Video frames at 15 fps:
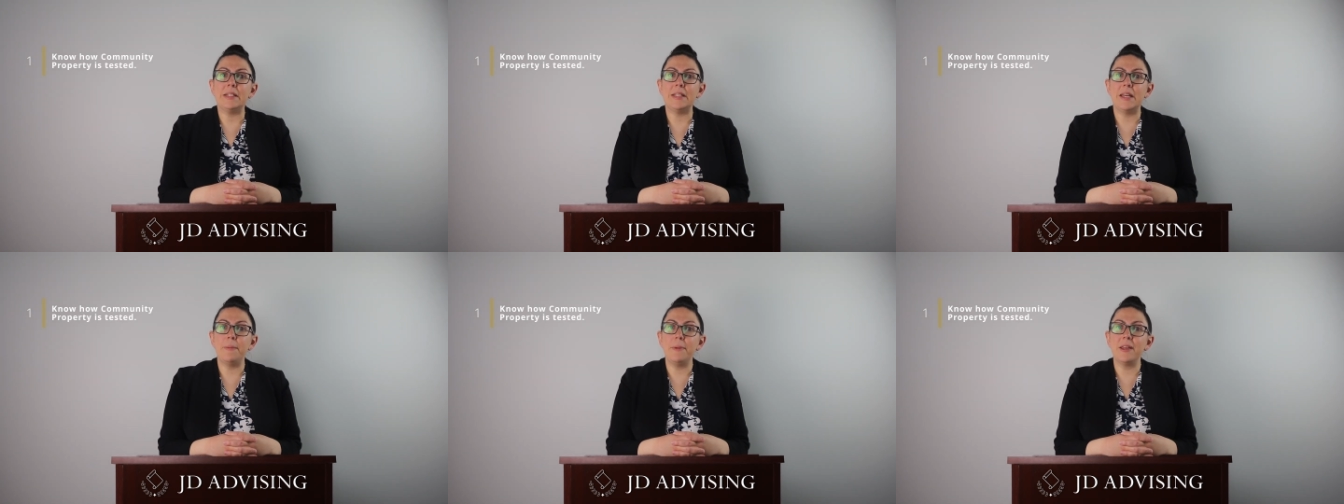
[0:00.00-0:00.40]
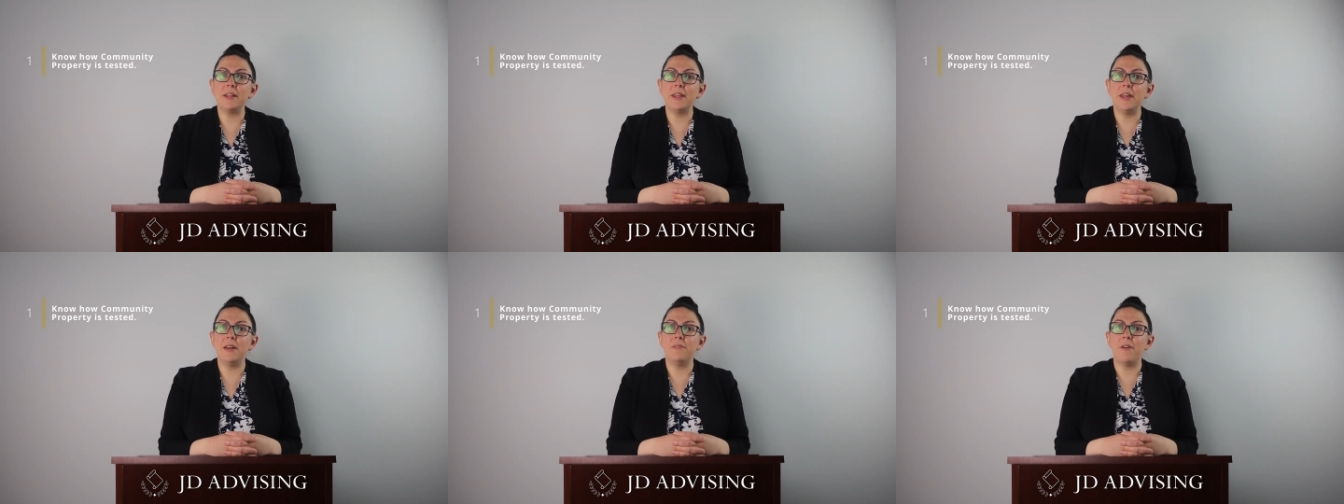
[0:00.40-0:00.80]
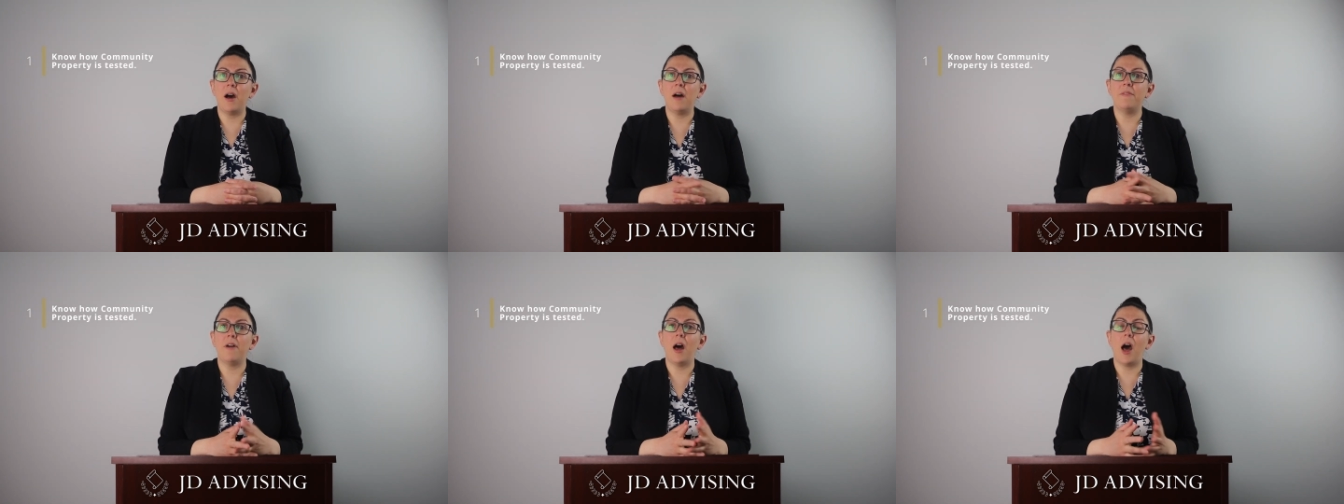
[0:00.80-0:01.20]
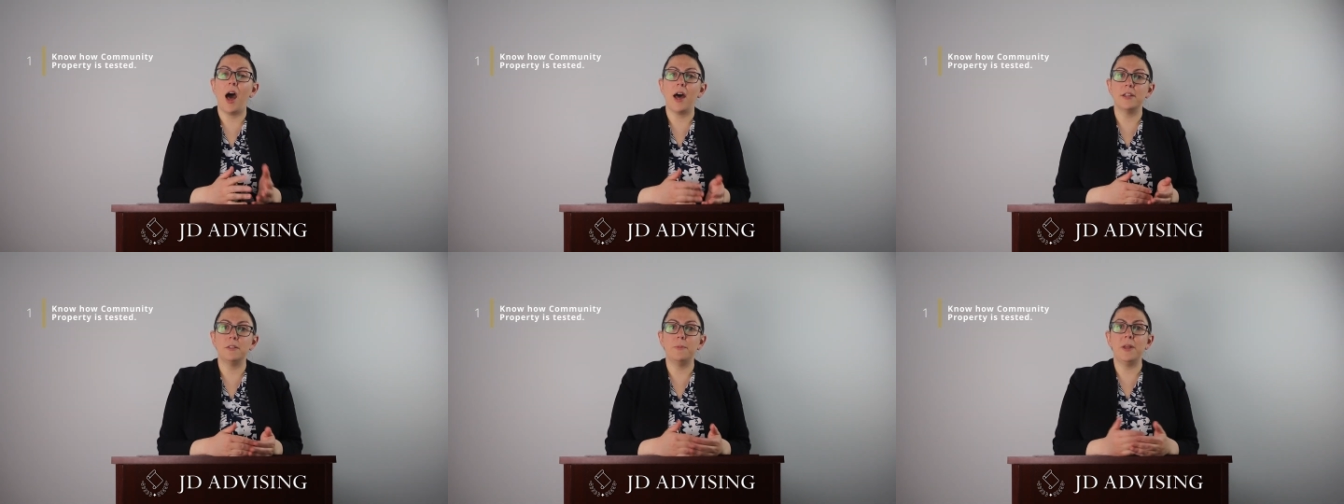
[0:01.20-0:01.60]
typically involve a
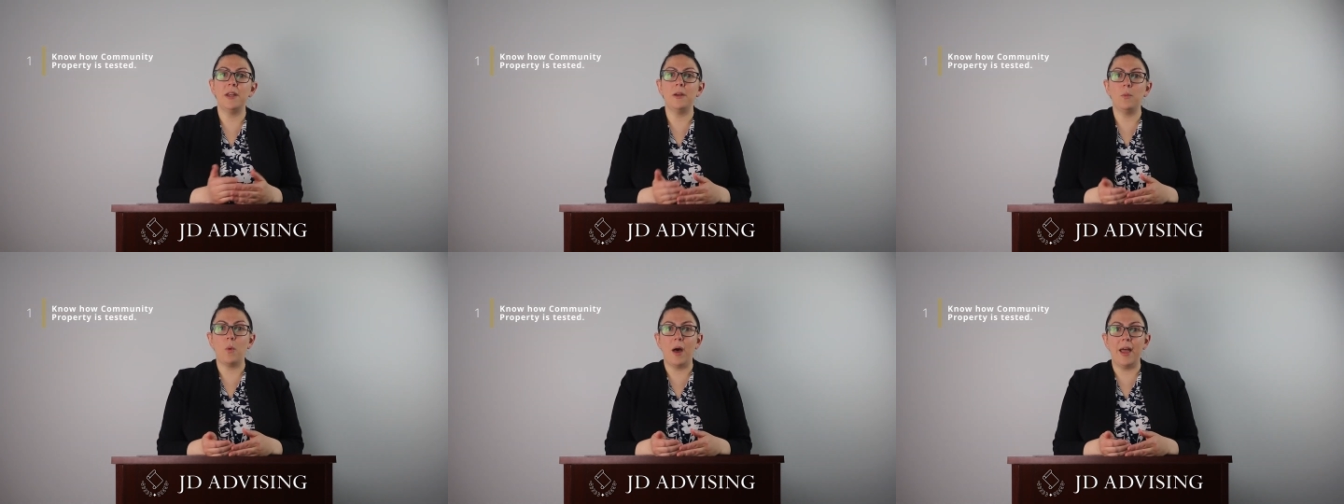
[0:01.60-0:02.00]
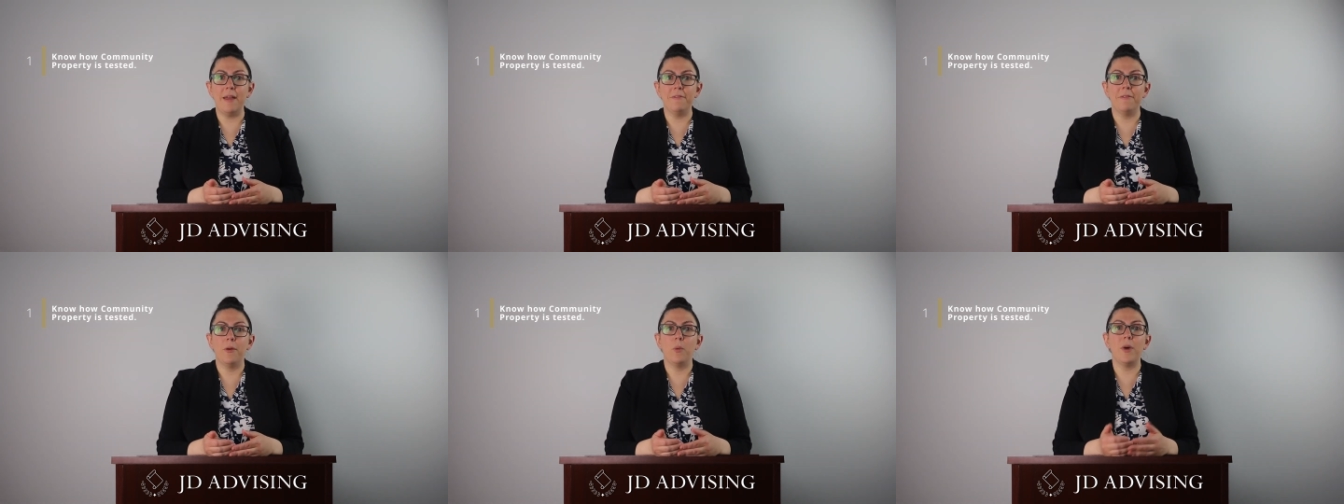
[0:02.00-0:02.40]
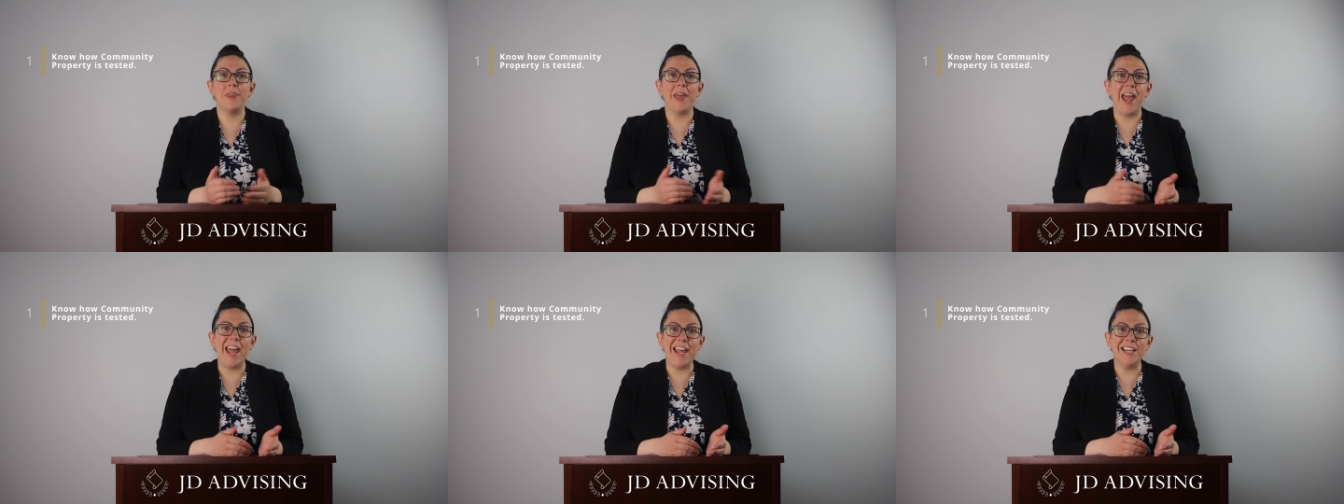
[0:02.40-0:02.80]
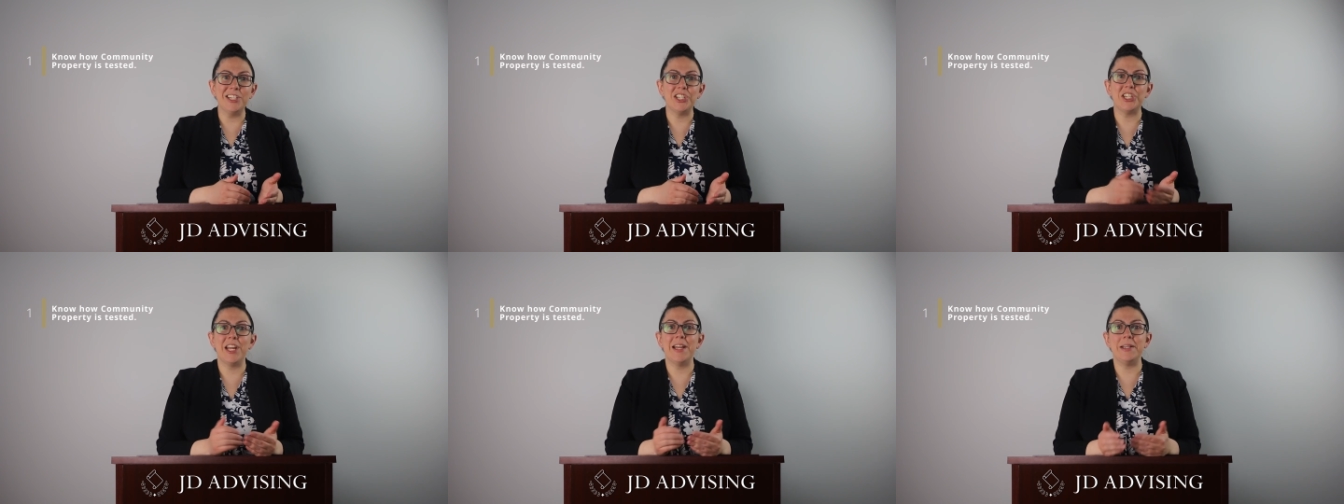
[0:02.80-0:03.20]
husband and wife with
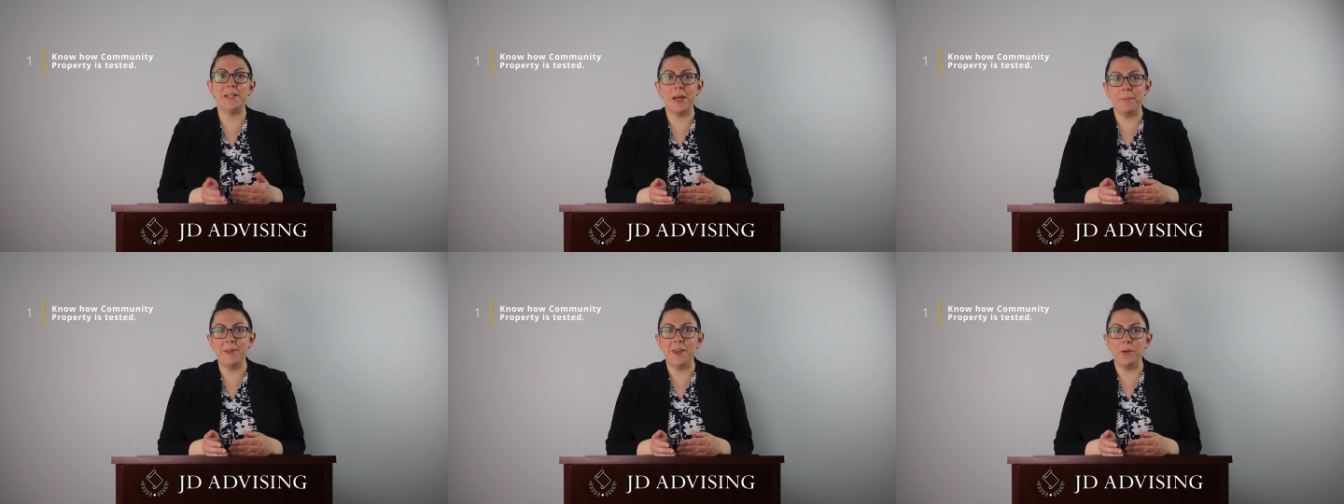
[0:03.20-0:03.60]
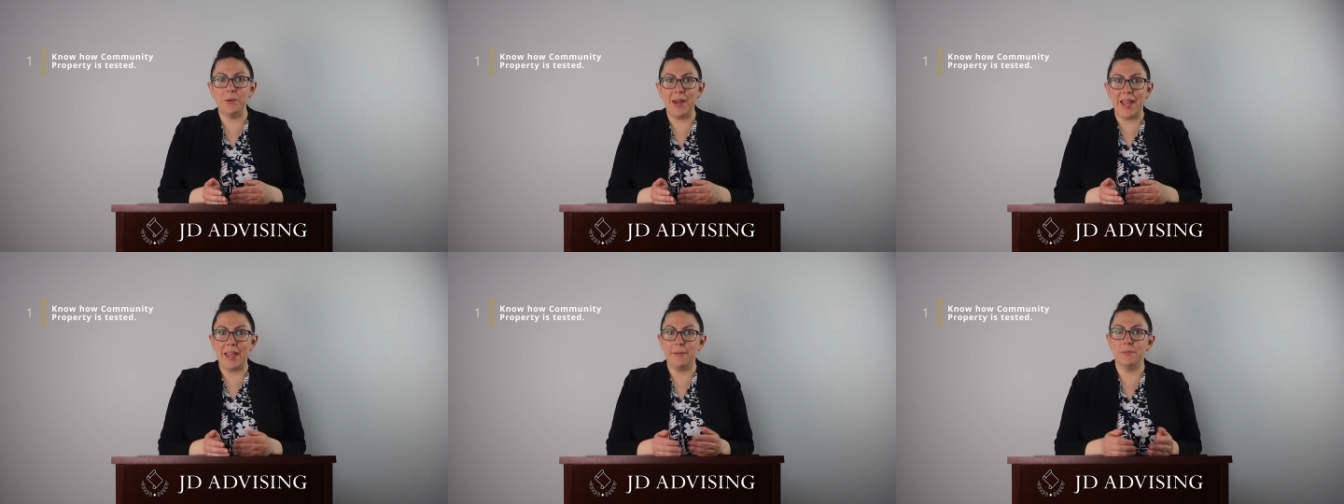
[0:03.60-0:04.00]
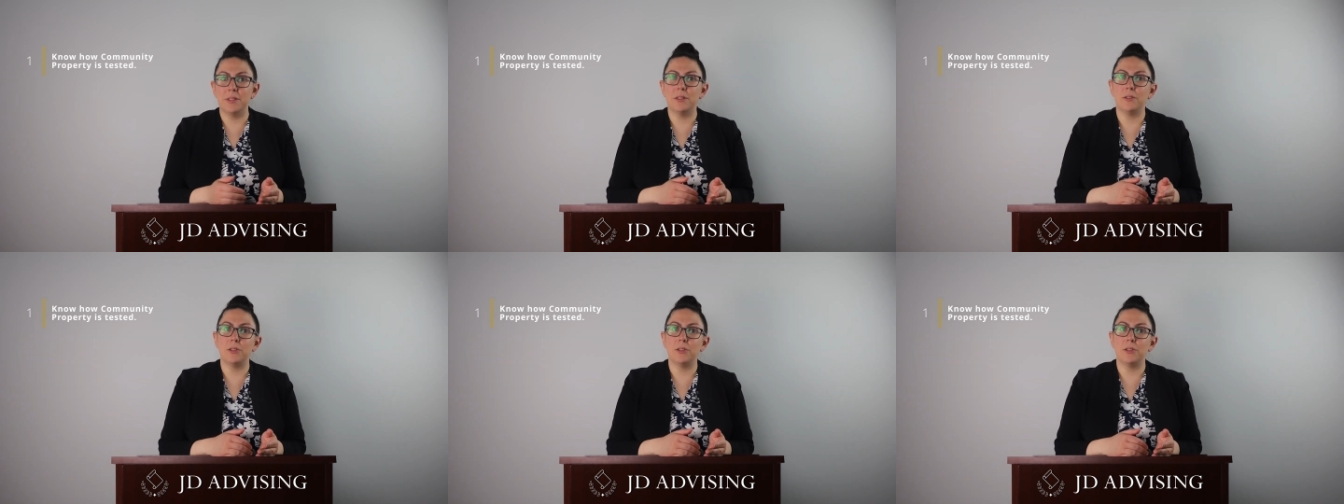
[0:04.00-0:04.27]
H and W names,